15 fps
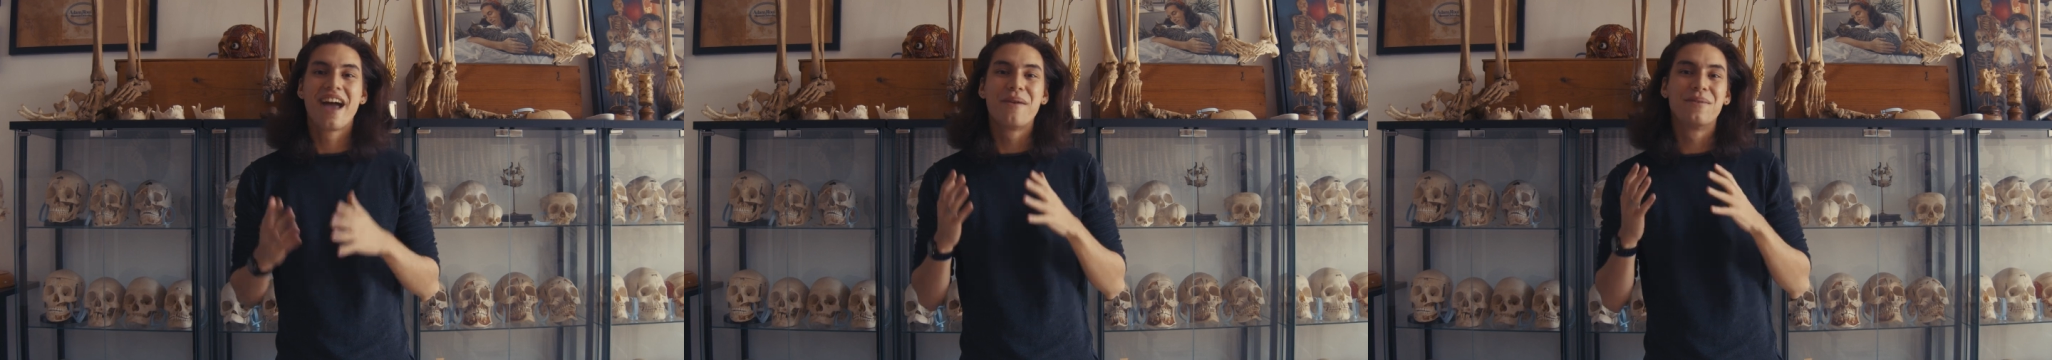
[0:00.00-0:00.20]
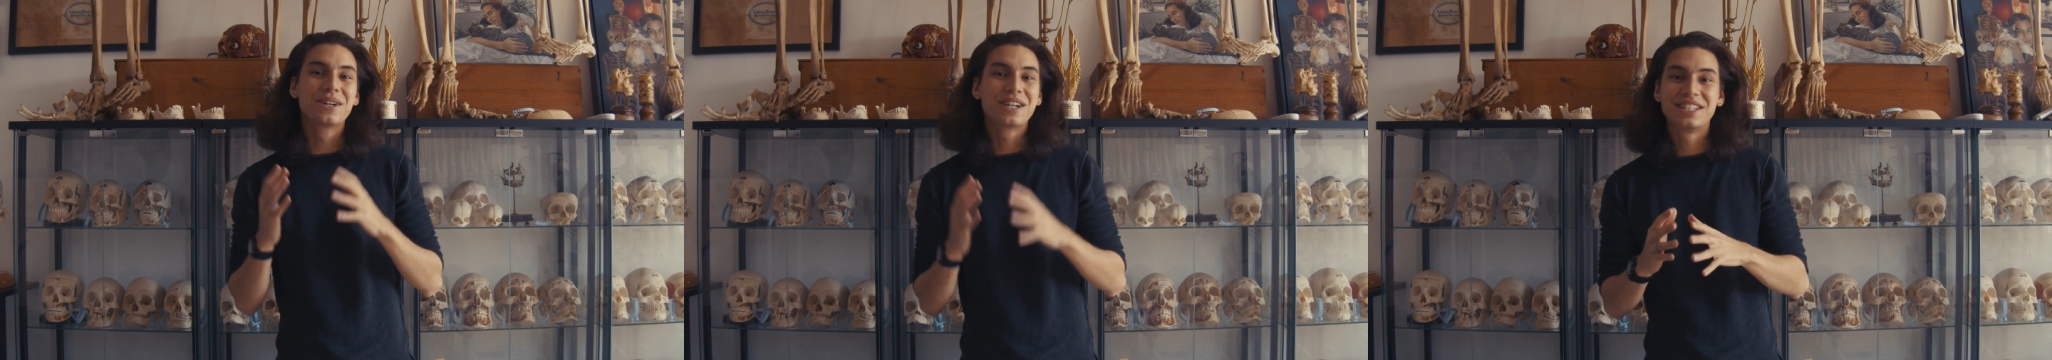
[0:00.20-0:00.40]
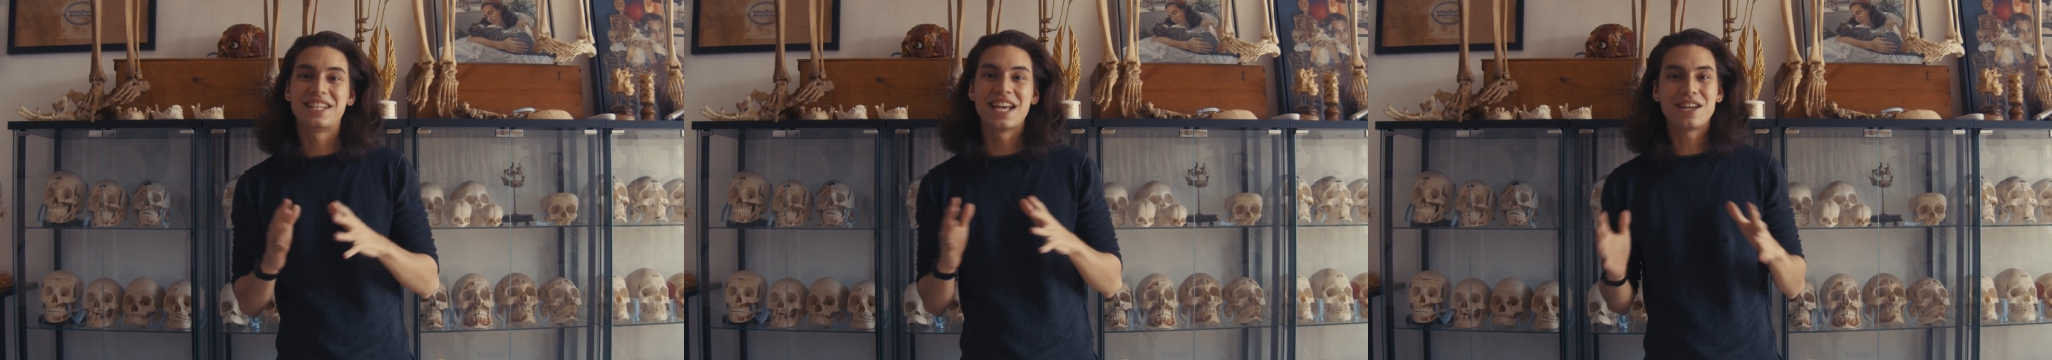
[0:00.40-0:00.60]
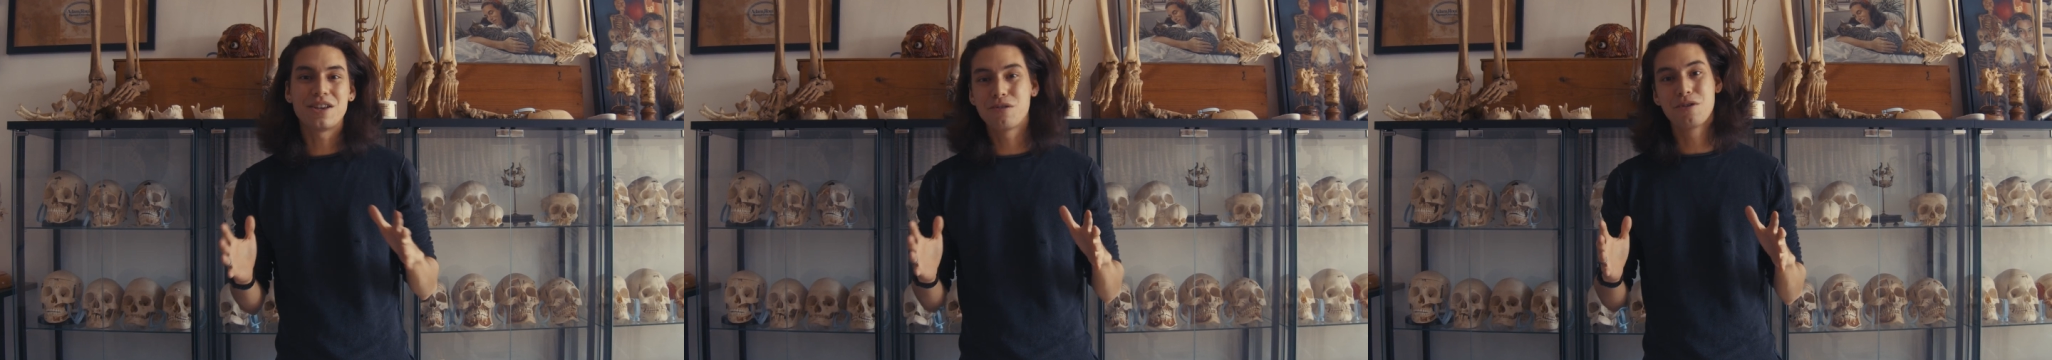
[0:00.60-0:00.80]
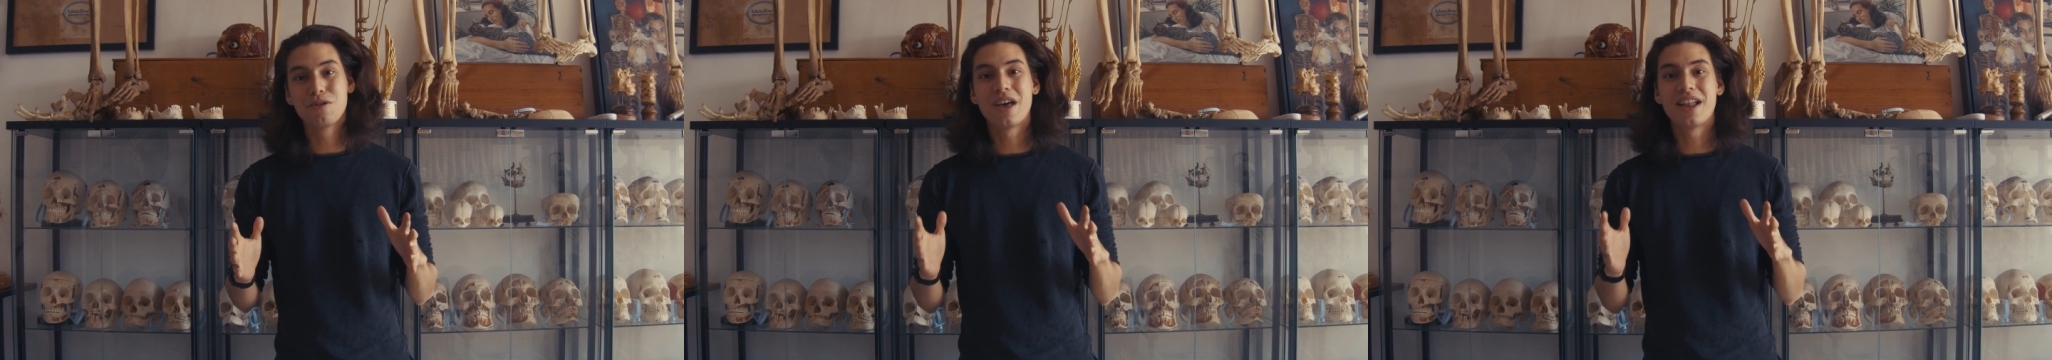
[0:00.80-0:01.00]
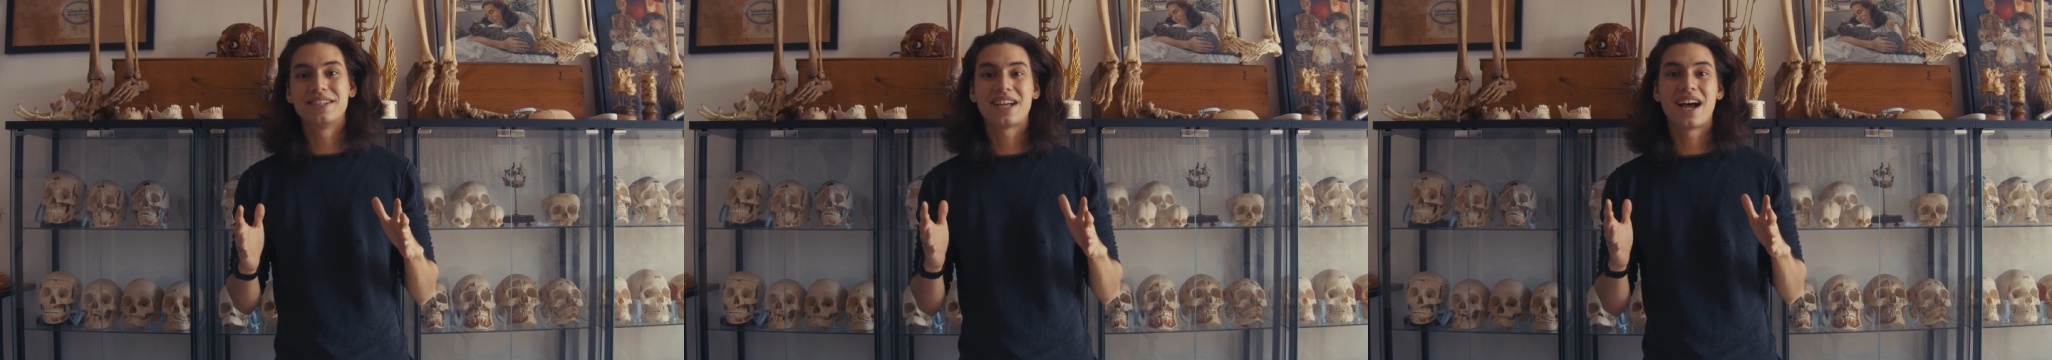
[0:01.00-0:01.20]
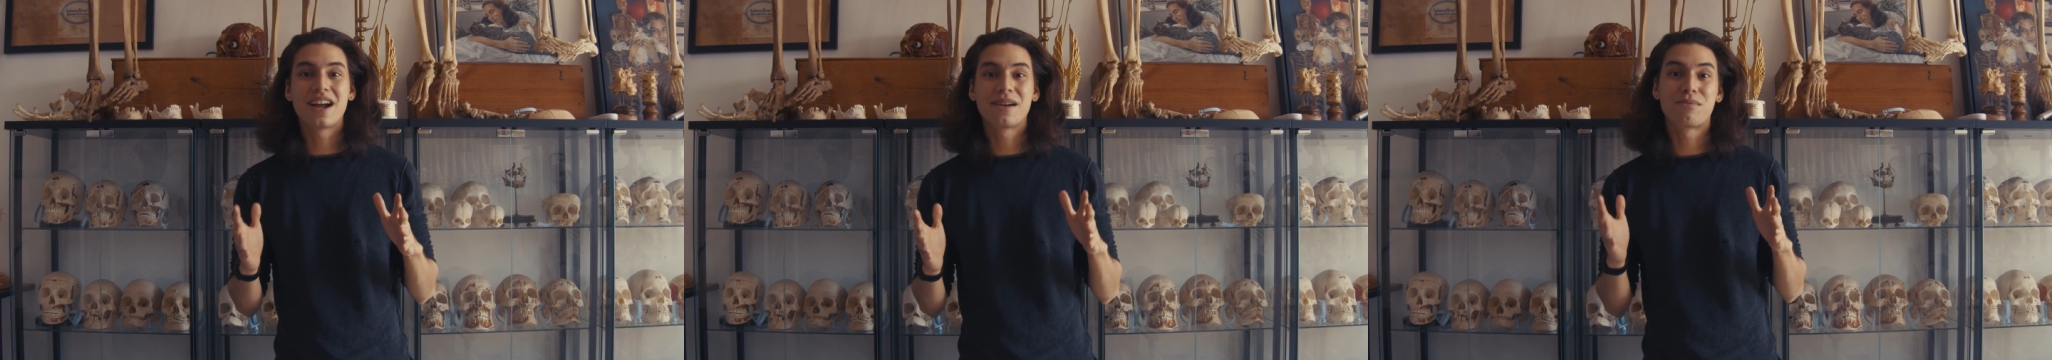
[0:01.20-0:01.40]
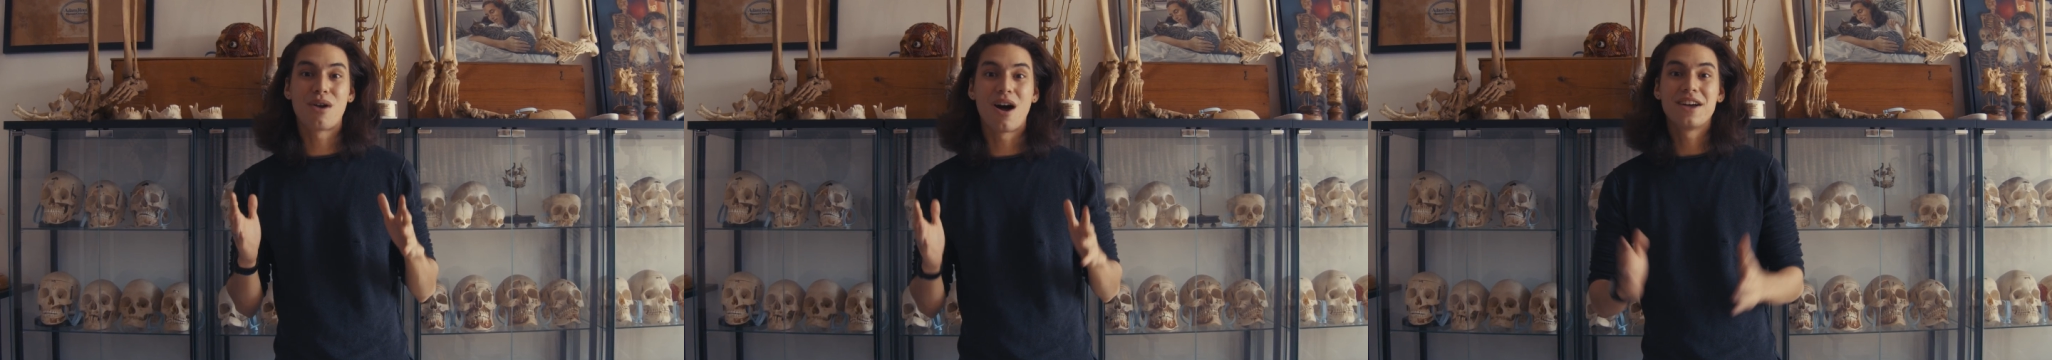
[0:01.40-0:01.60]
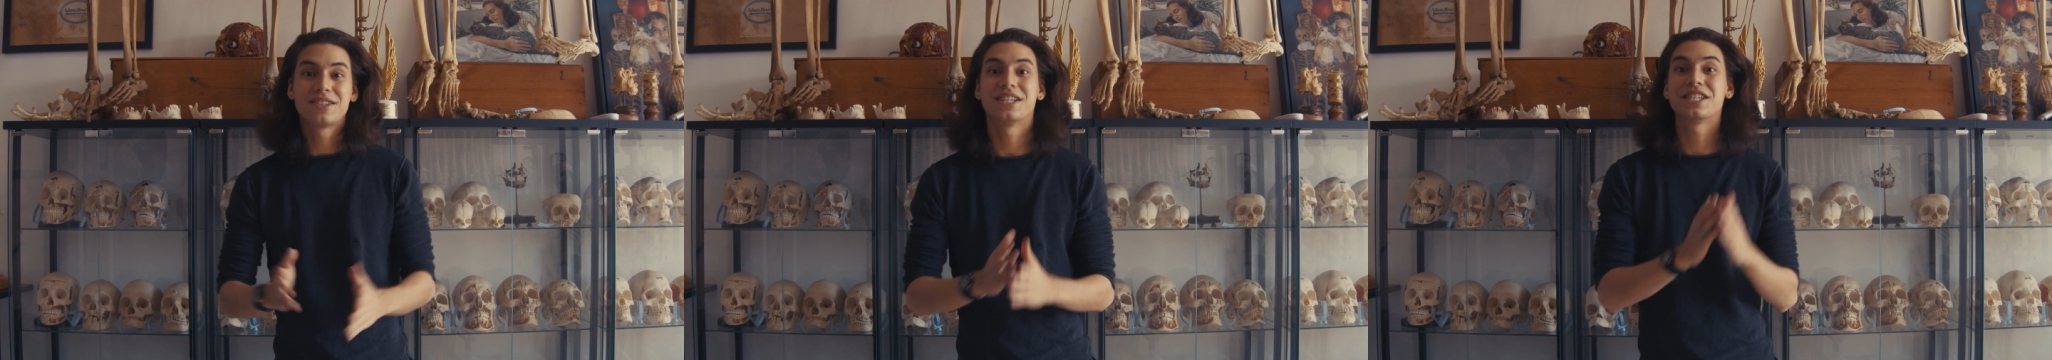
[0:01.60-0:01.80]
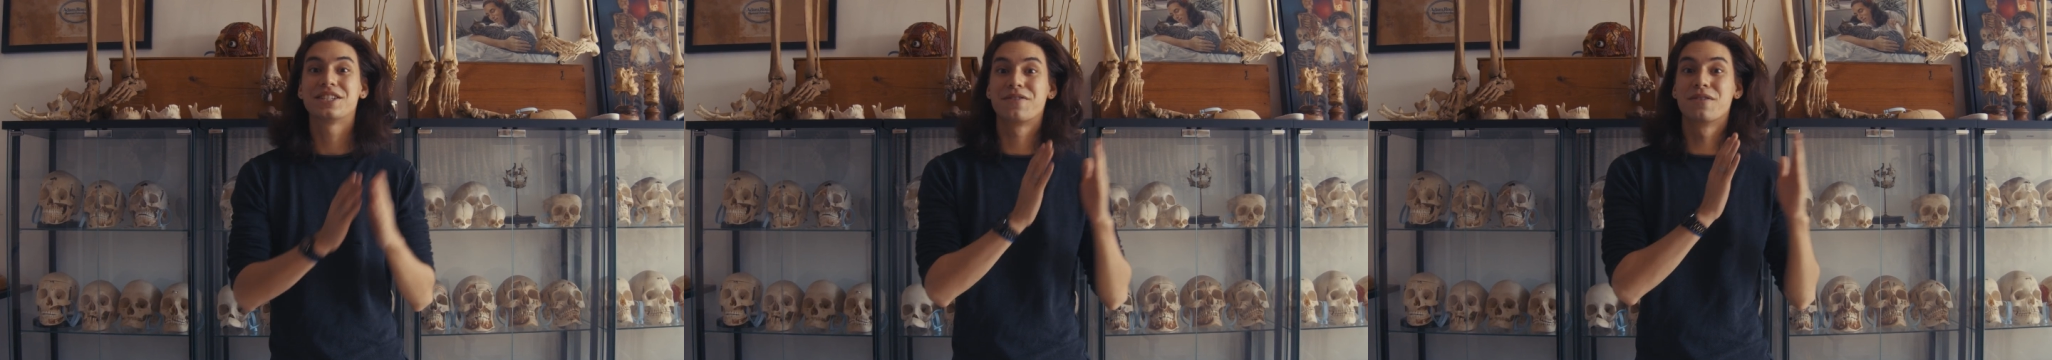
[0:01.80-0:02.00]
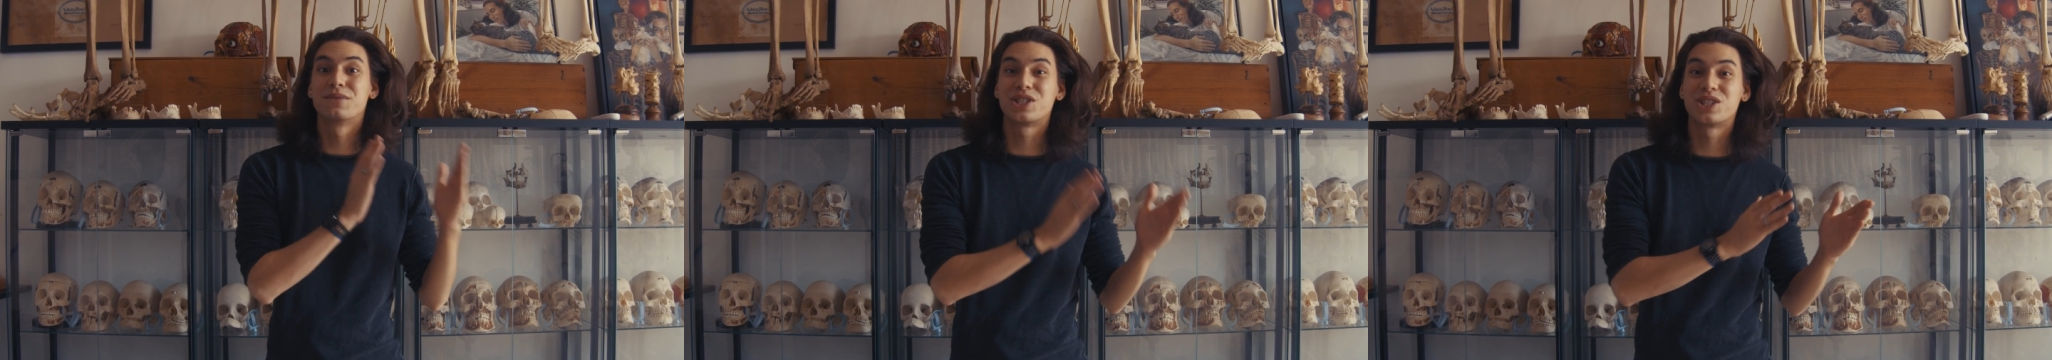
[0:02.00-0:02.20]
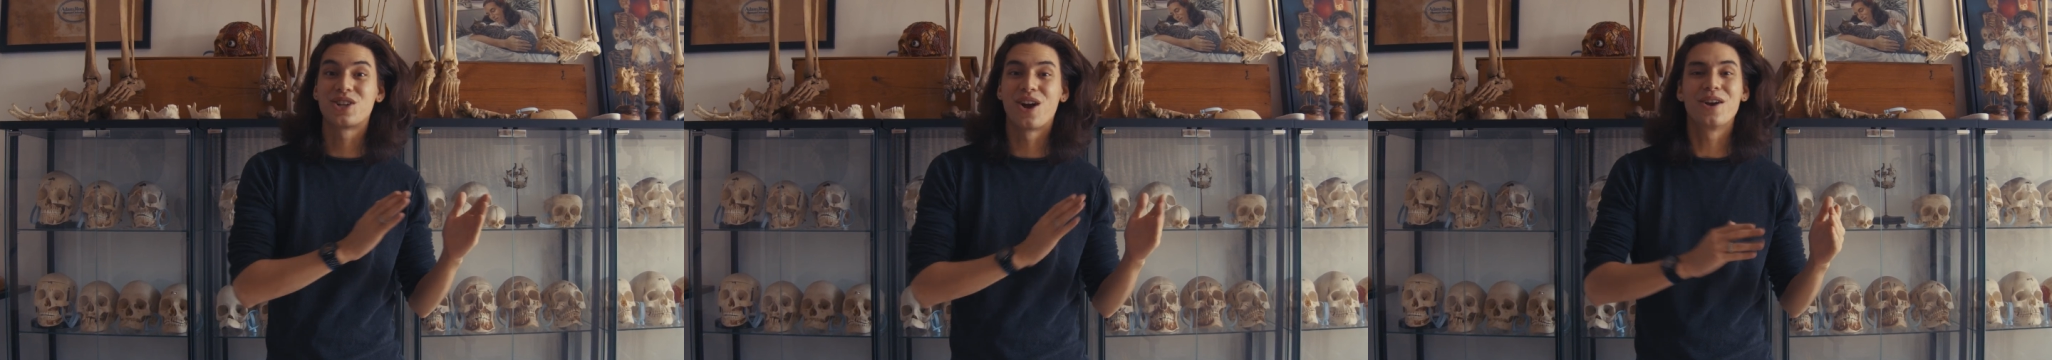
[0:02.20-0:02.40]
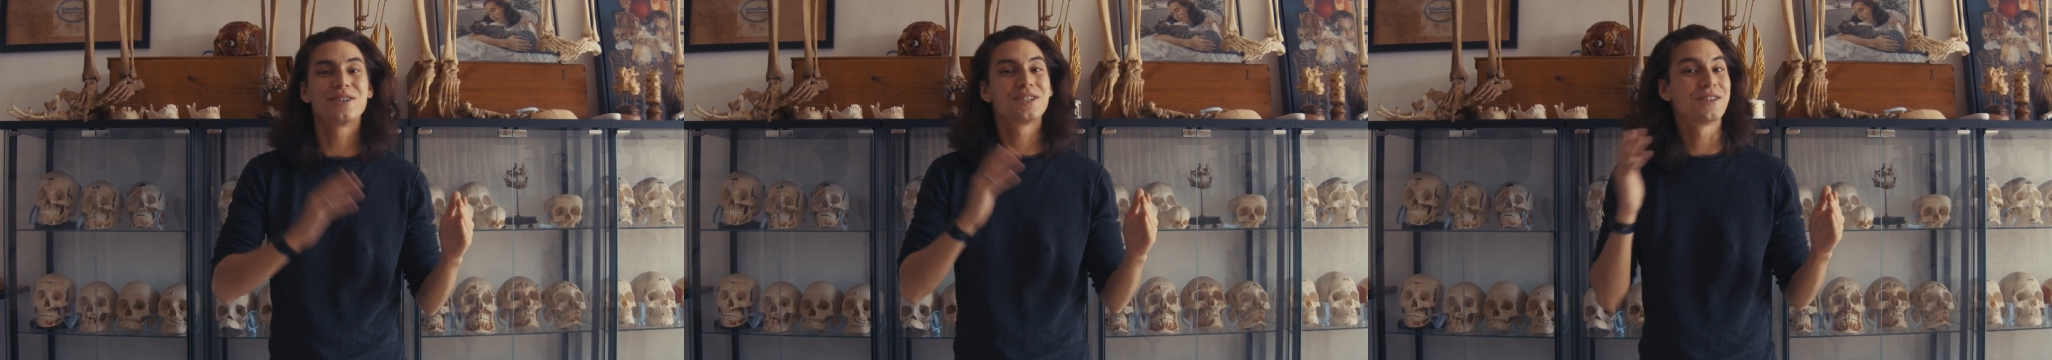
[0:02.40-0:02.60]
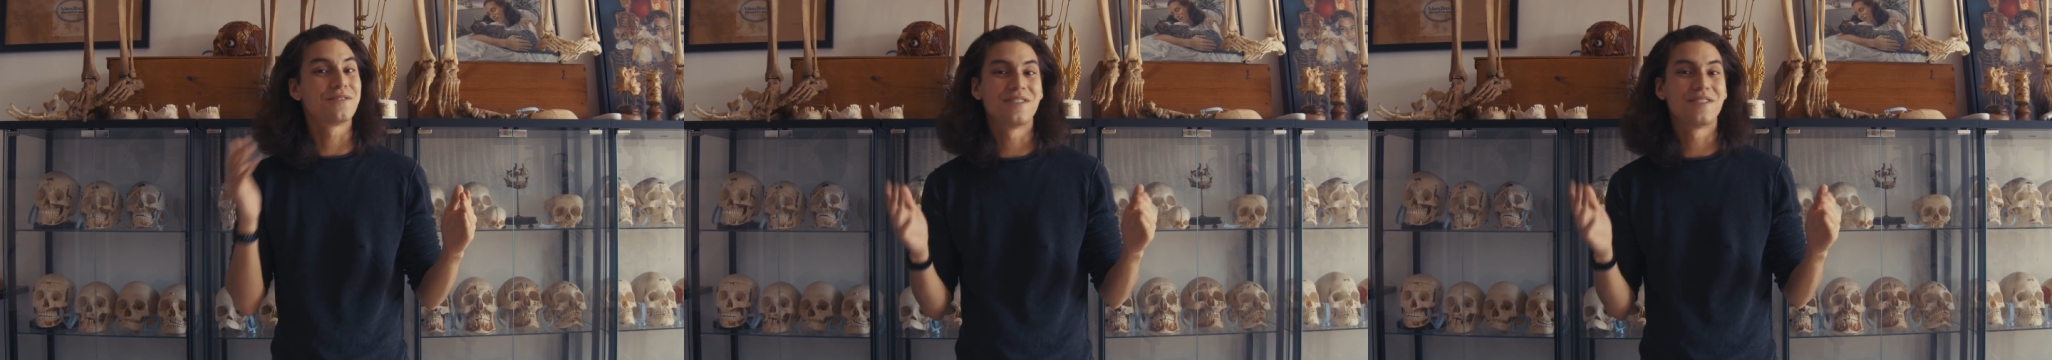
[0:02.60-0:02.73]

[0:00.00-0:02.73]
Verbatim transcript: We're gonna take you through that entire process from start to